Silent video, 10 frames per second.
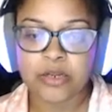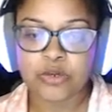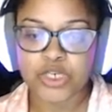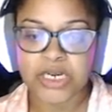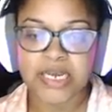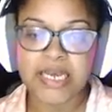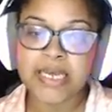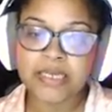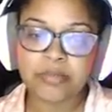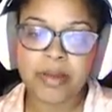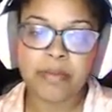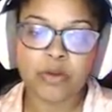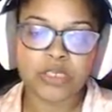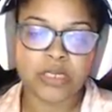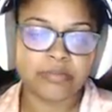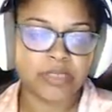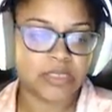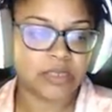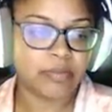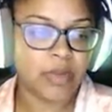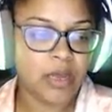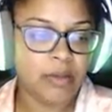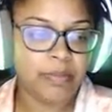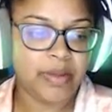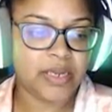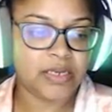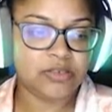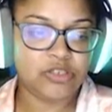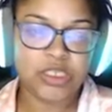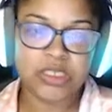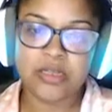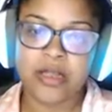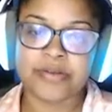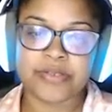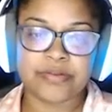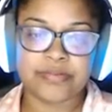gen, he is my most clumsy simp. But she's close.